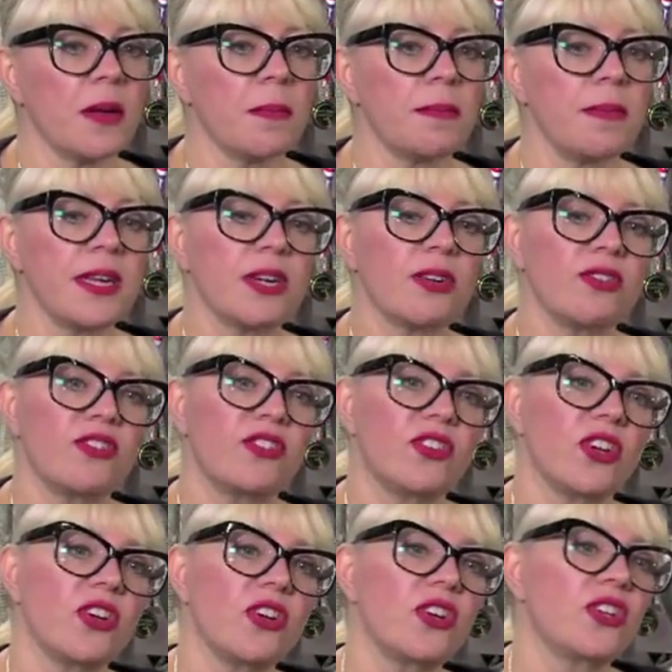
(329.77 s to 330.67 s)
Because
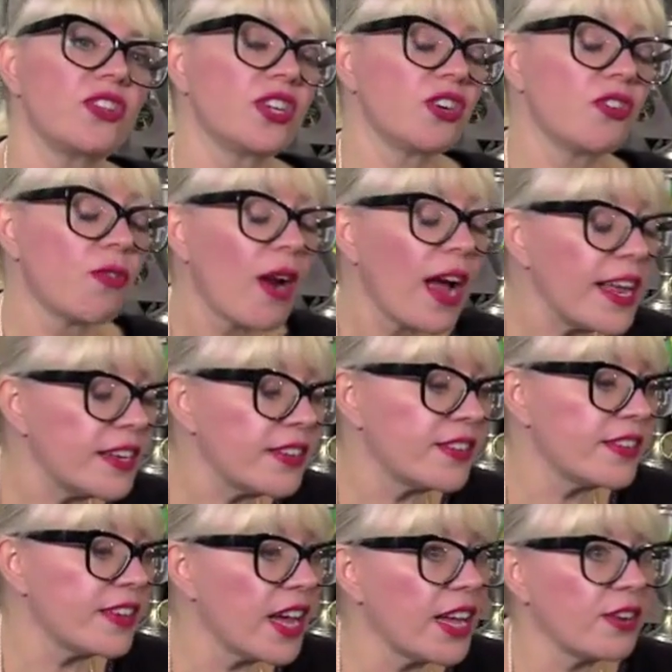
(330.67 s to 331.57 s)
to her, the
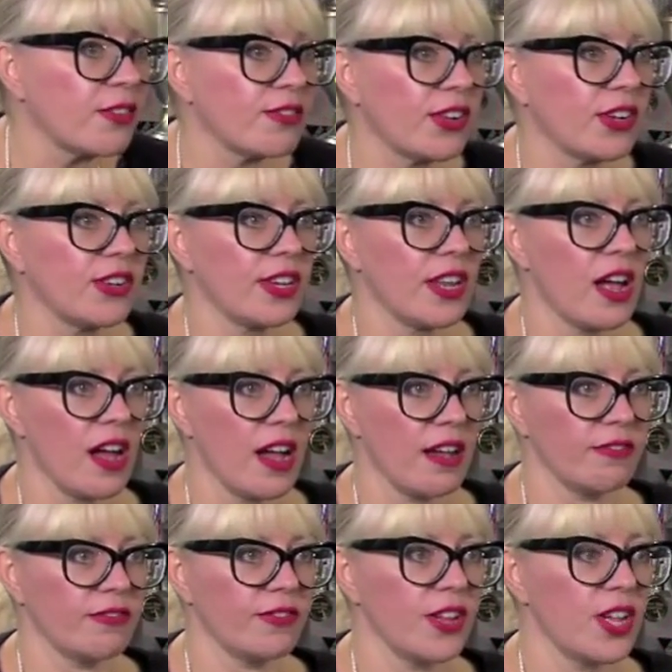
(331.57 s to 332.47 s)
greatest day of her
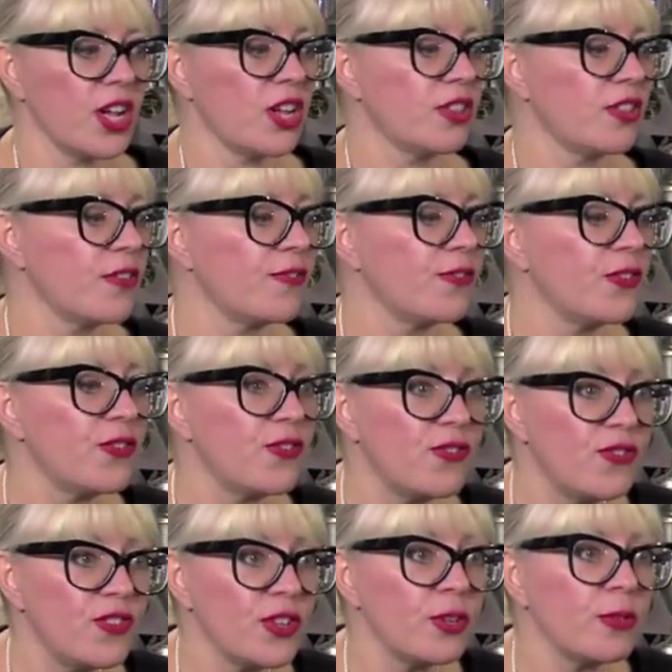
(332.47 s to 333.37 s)
life, the
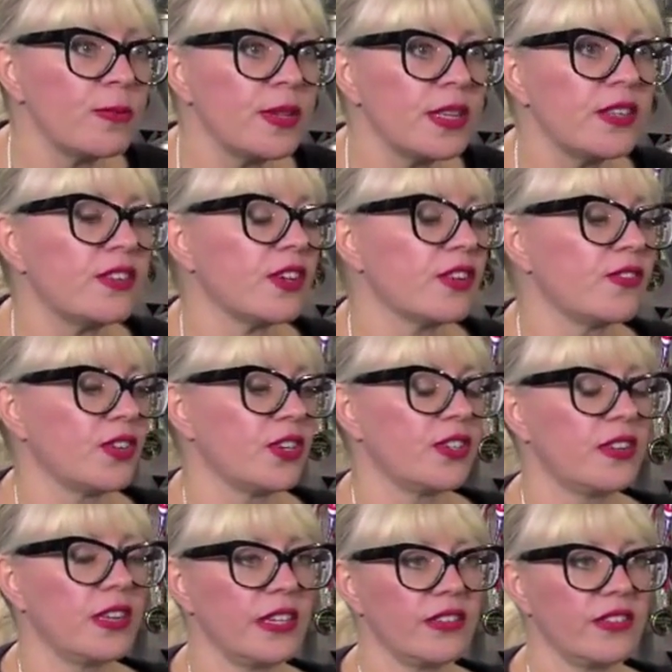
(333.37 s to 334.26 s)
fulfillment of her
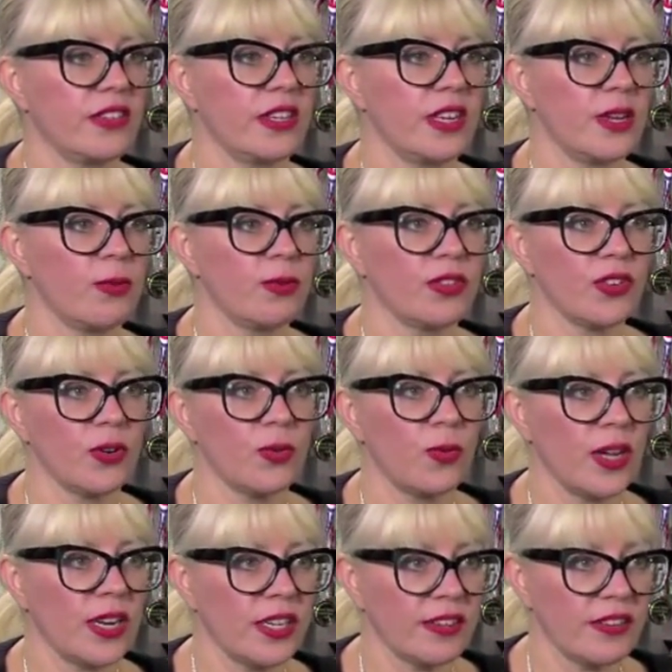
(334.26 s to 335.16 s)
destiny, was her
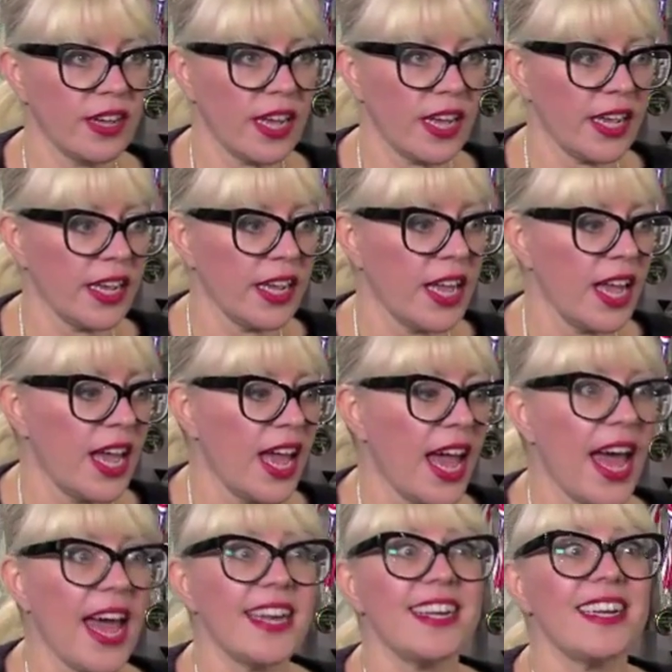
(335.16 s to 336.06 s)
wedding day.
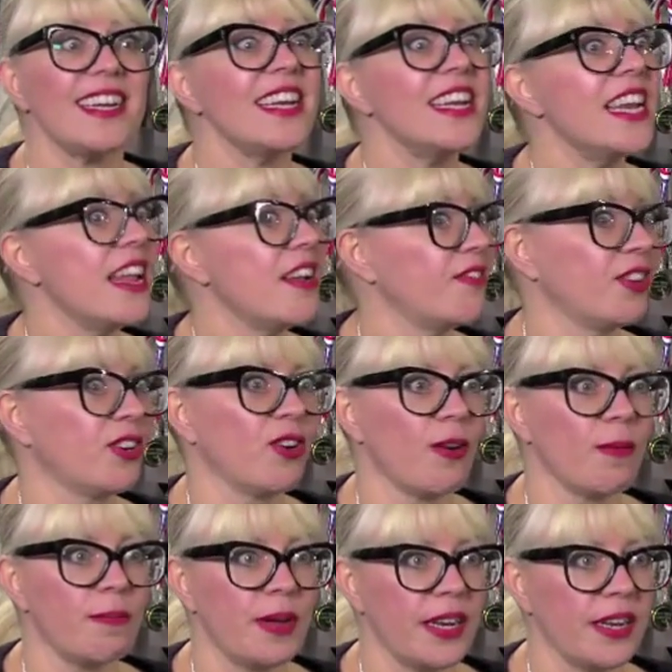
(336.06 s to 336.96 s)
And it never
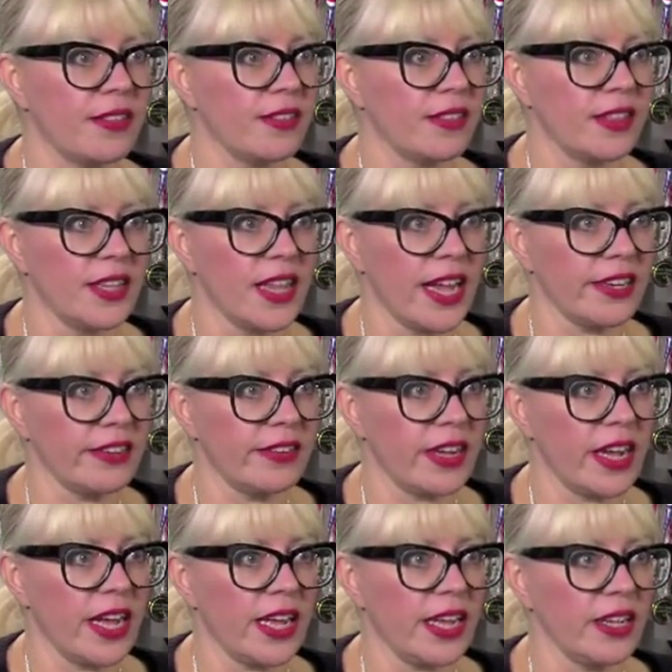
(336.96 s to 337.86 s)
got better than that
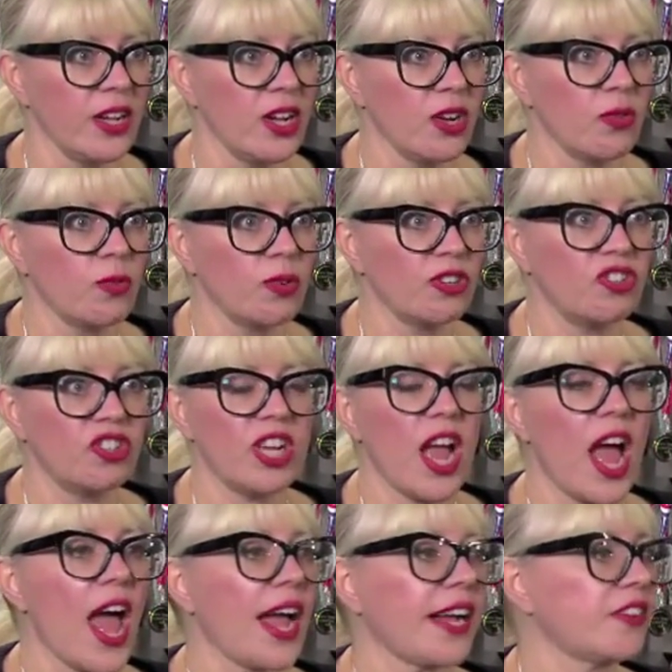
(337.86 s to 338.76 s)
day, where
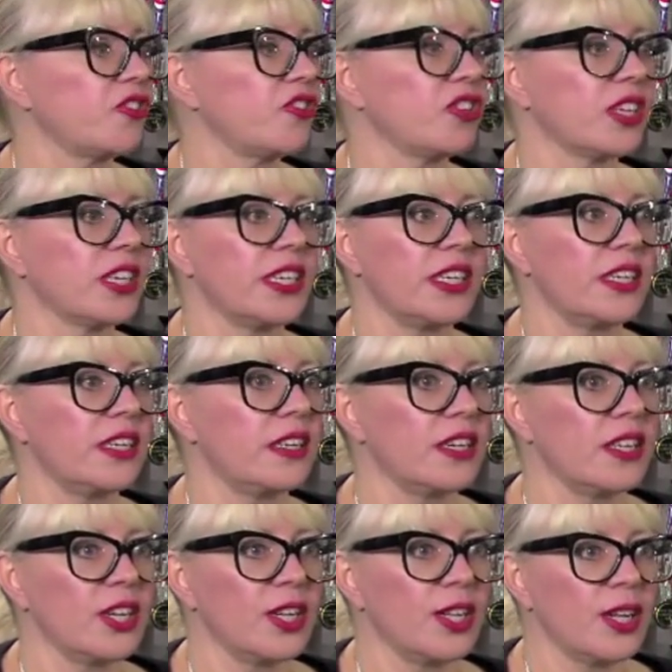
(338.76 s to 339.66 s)
she actually,
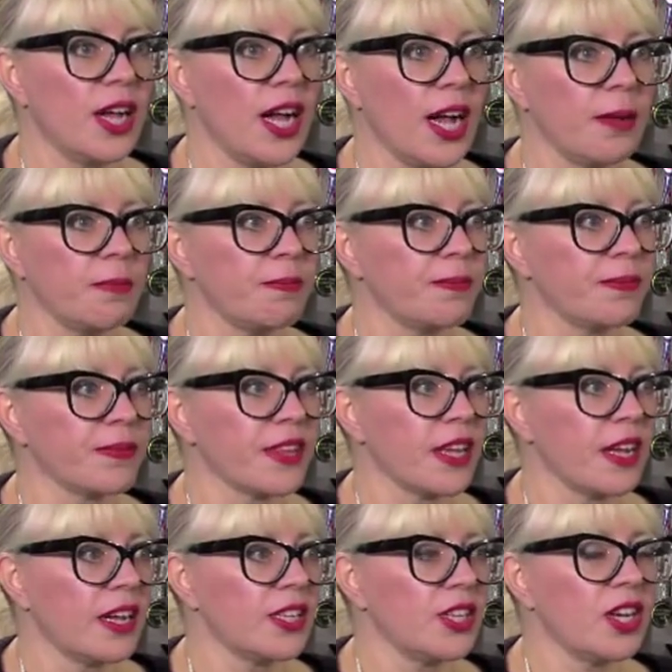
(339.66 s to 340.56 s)

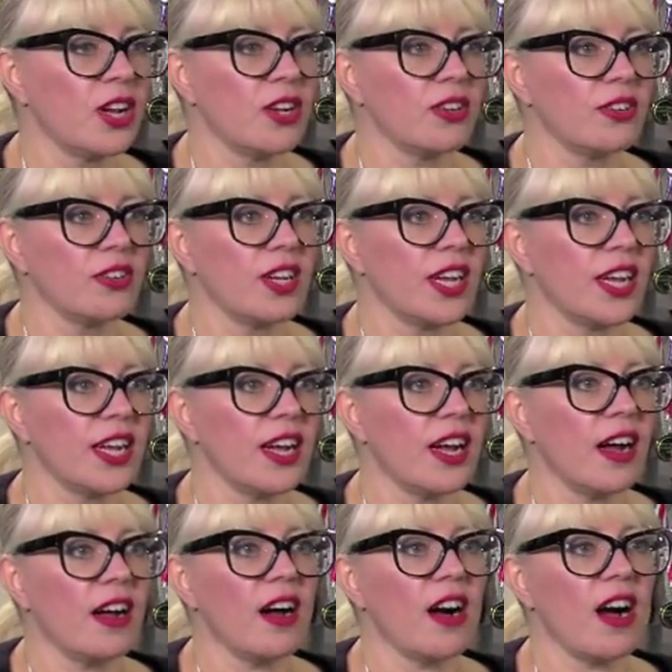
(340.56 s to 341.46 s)

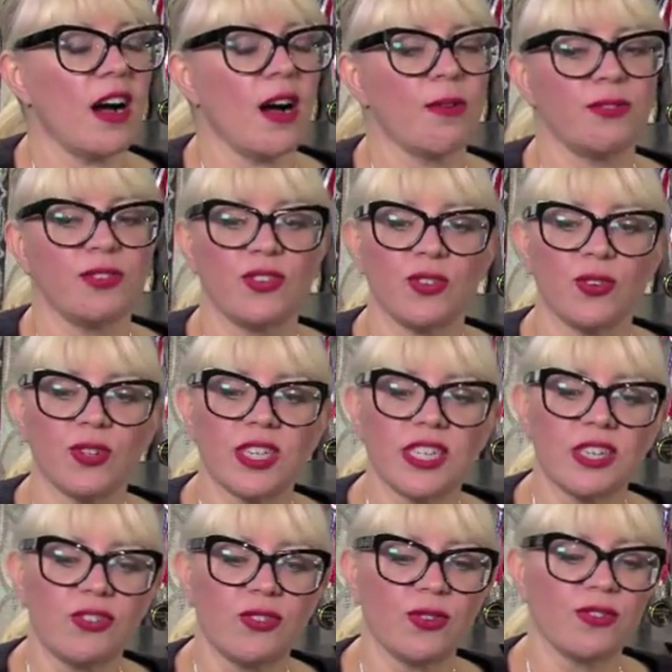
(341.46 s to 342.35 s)
I was
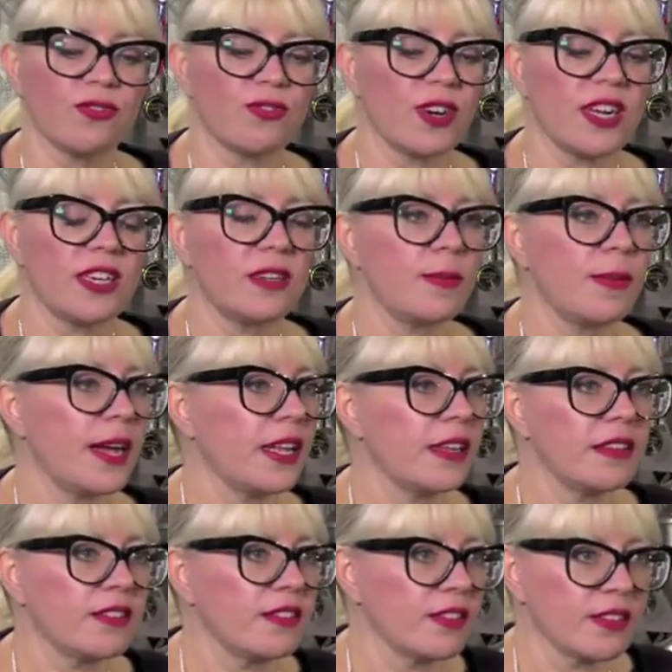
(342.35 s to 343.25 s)
talking to a friend
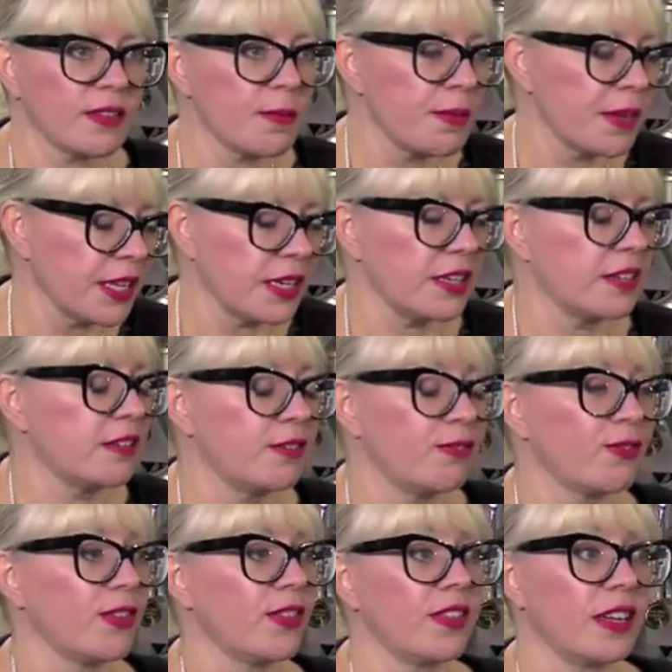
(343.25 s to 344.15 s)
about, this is a completely
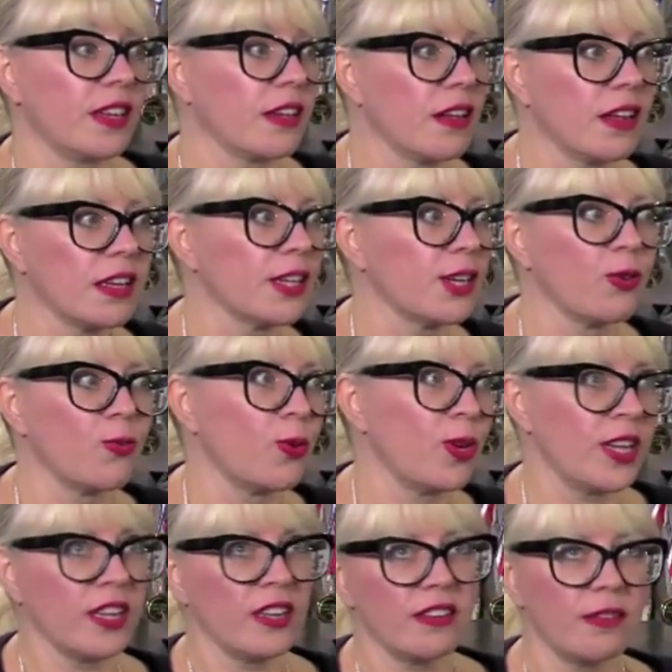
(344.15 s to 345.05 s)
different thing, a little
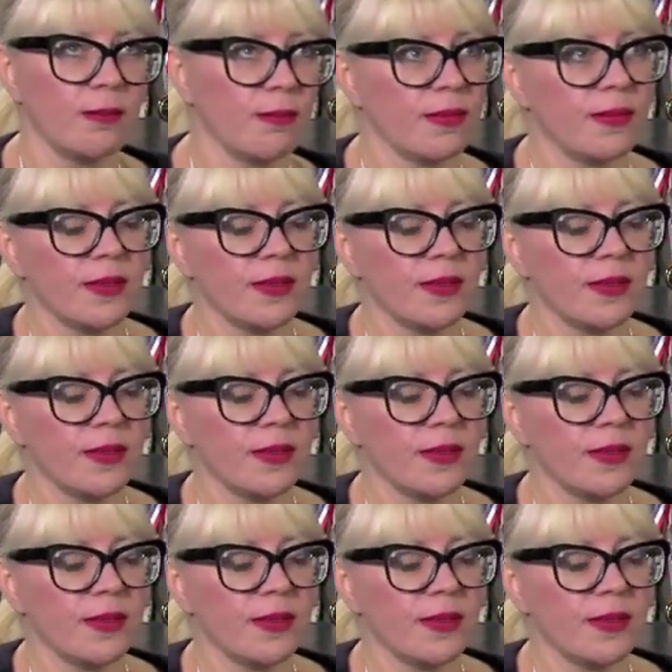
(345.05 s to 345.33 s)
weird,